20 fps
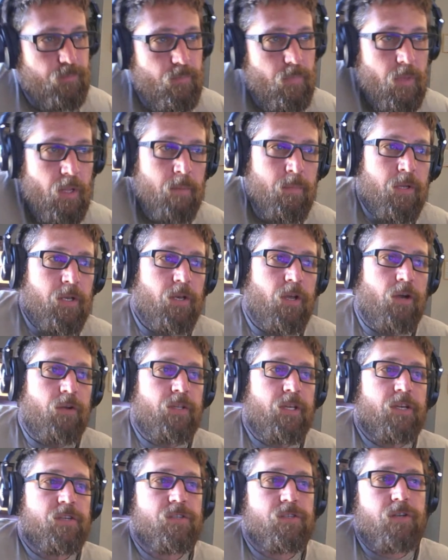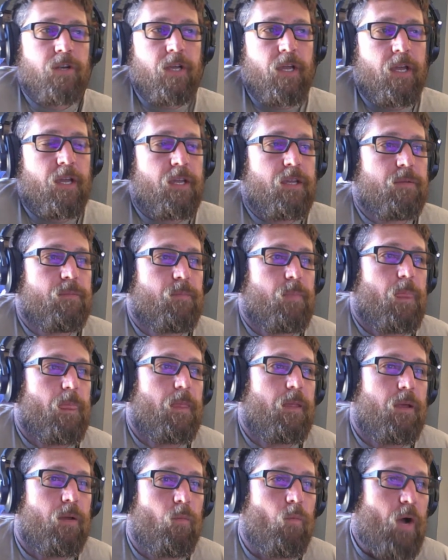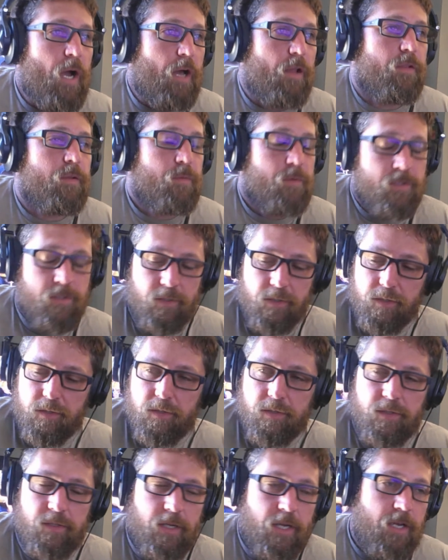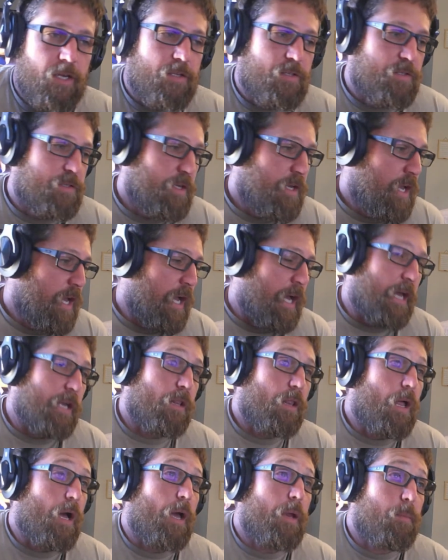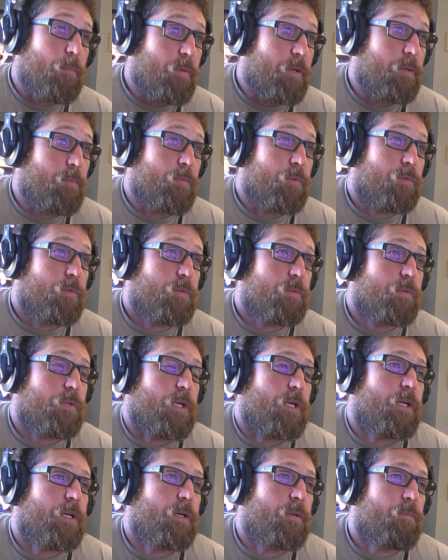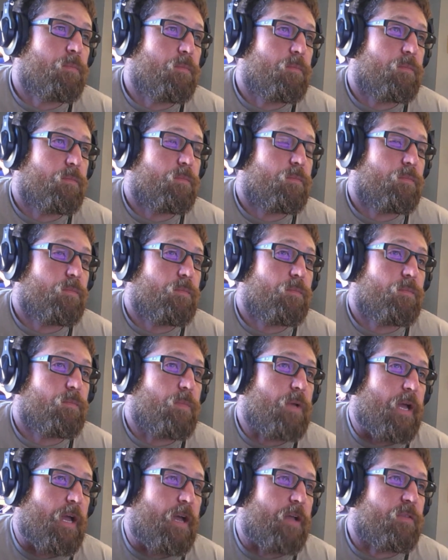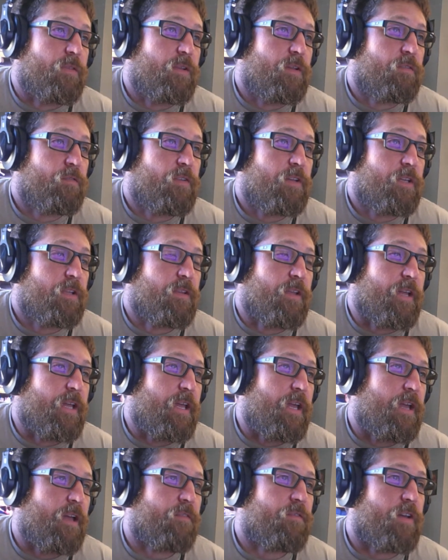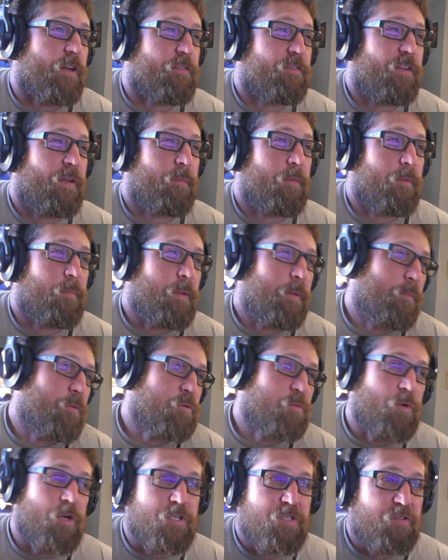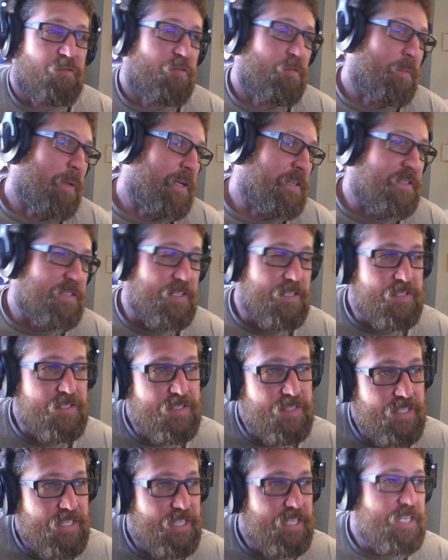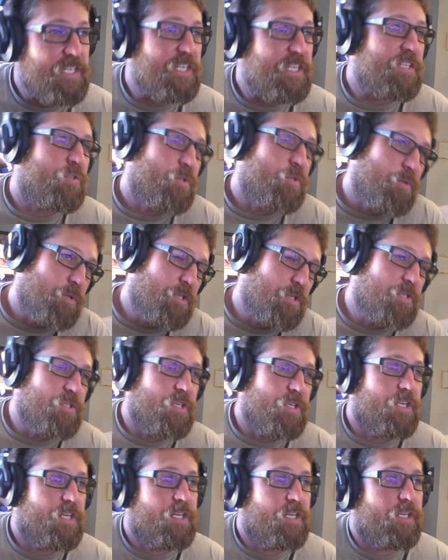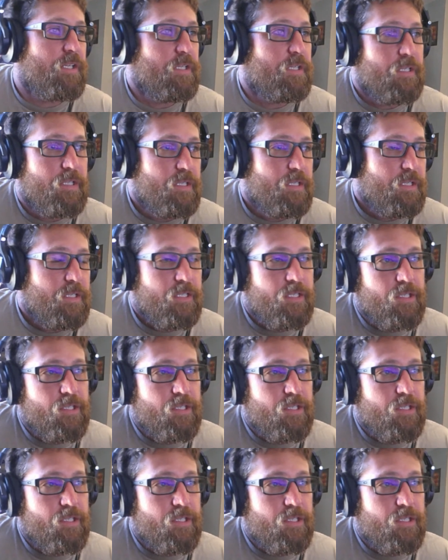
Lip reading: But no, yesterday, while it was a success, I had a lot of people at the event. Like, hey, I've got family members watching from like Tennessee, Georgia, you